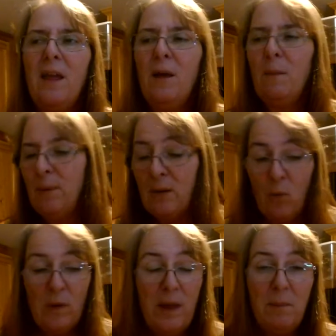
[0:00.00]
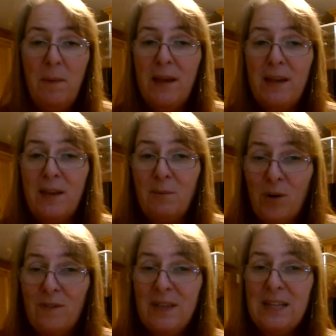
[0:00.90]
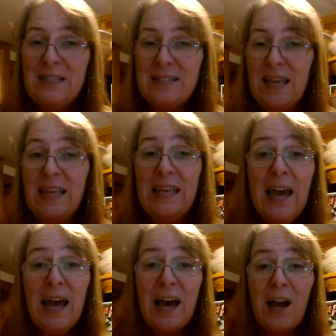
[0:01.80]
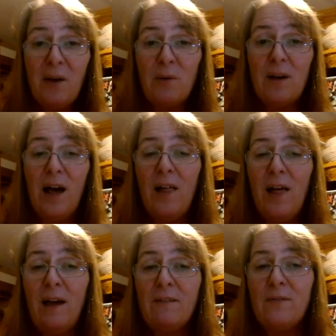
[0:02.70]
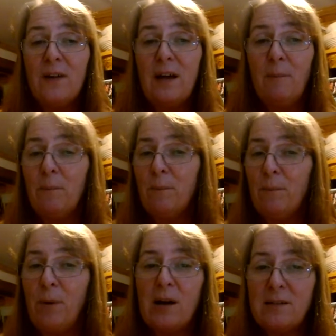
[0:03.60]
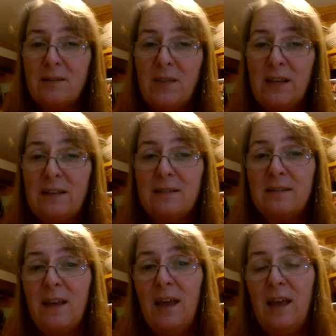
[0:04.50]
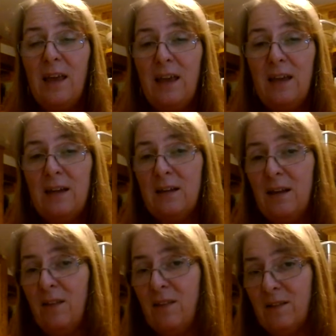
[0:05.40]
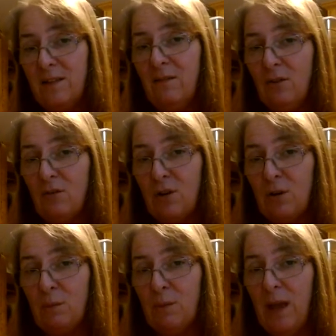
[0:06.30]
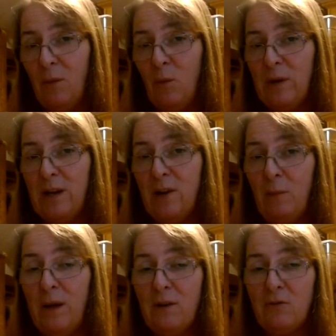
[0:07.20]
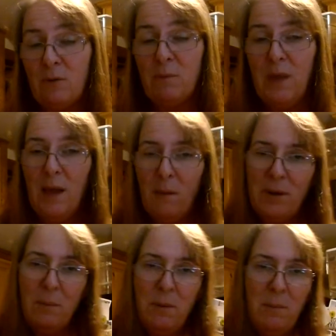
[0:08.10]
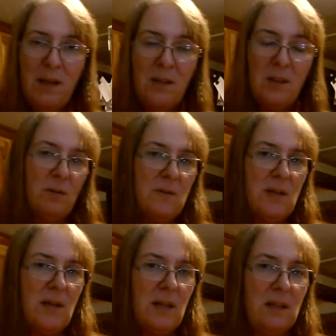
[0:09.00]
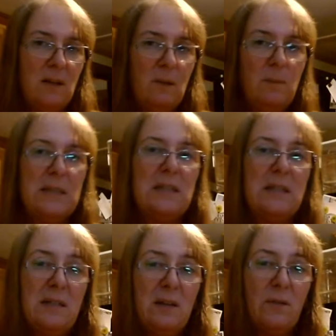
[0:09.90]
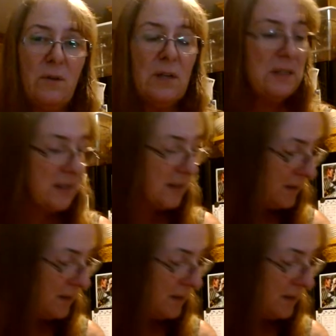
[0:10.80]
But will I be making more of these? Yeah, I will. I'll have a box of these in the living room and one in our bedroom. But I'll be making those a little bit different